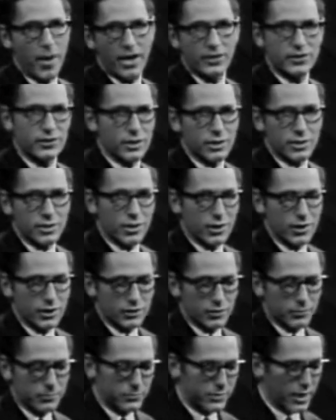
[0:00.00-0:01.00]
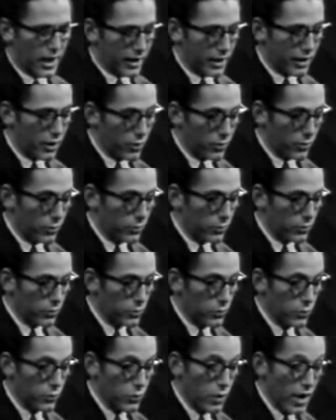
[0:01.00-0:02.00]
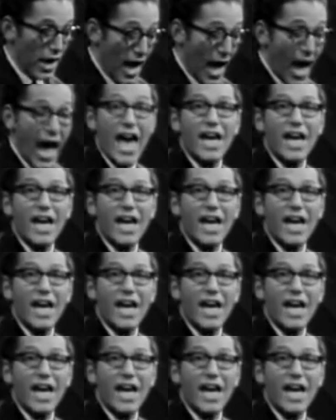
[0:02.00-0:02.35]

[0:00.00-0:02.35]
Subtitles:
Masochism Tango.